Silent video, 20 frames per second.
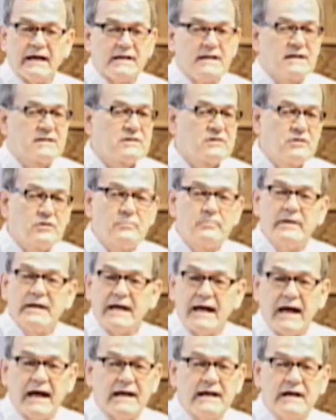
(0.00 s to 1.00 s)
And it doesn't do
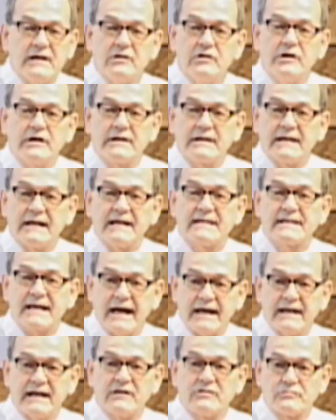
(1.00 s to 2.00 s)
me any good
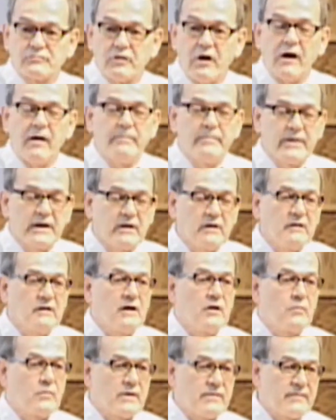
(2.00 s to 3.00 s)
unless I can draw a
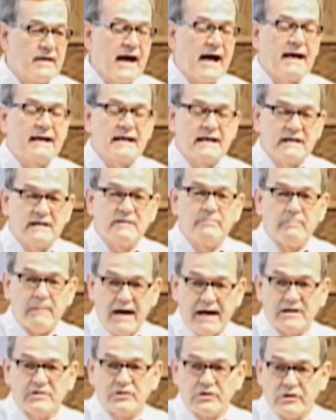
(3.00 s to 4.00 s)
parallel with that into
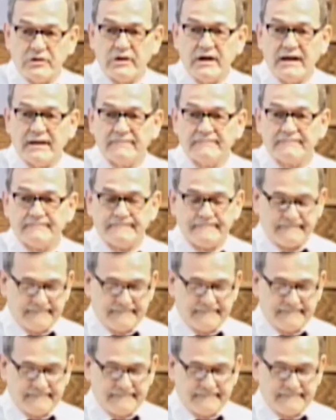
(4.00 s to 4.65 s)
my journey.